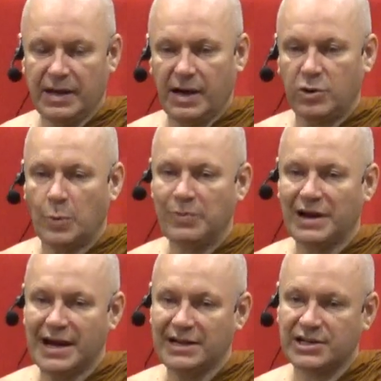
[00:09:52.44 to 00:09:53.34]
a,
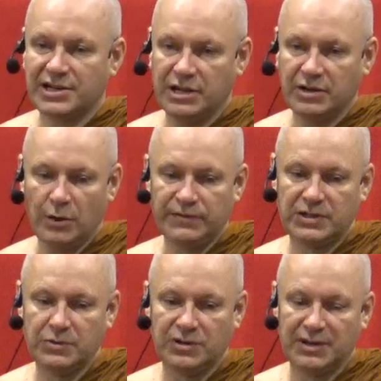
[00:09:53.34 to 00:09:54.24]
compilation of
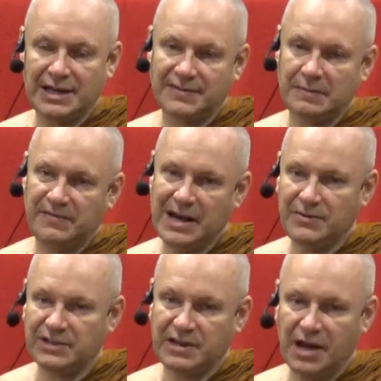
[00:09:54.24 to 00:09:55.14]
suttas from
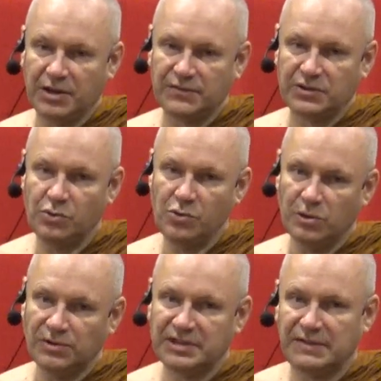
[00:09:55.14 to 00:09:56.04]
various kind of
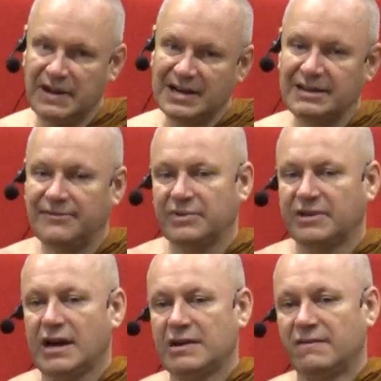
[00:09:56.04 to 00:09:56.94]
schools. It's a very
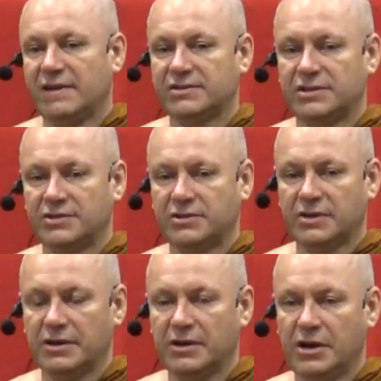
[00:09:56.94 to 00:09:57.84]
different kind of literature.
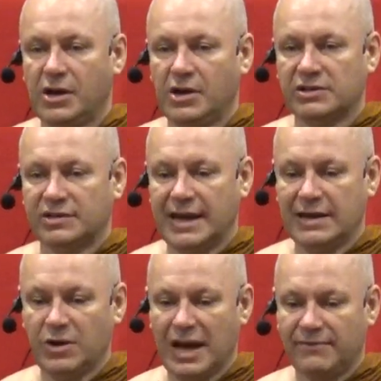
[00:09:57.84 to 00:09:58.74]
Uh. So there
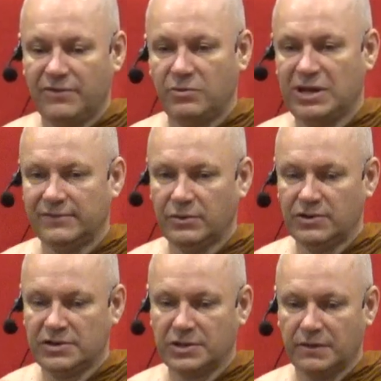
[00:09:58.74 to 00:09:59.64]
you have three
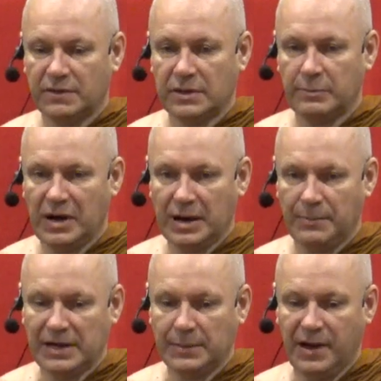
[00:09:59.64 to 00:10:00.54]
versions of the
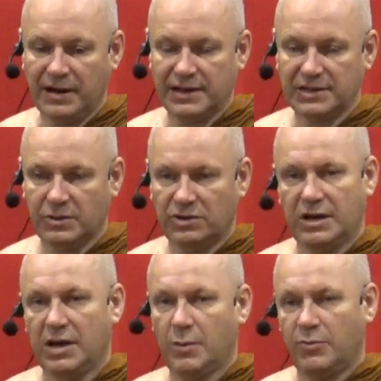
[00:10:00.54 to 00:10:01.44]
Mahaparinibbana
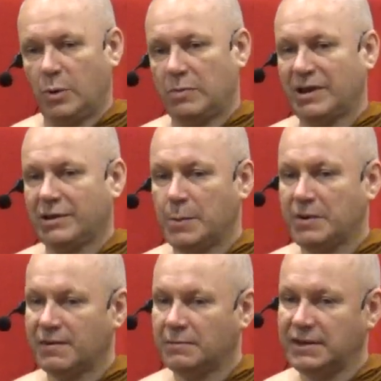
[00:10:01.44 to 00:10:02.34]
Sutta, probably
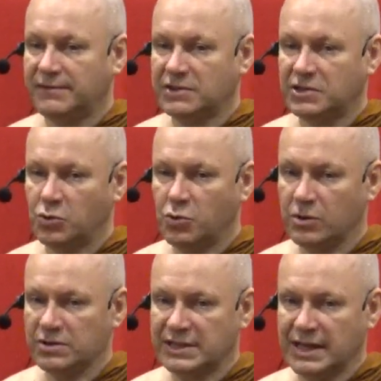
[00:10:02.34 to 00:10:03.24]
coming from different
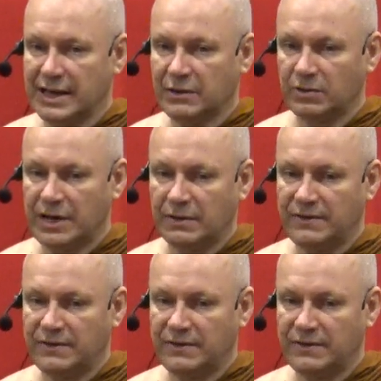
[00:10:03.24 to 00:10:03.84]
schools, yeah, and all kind of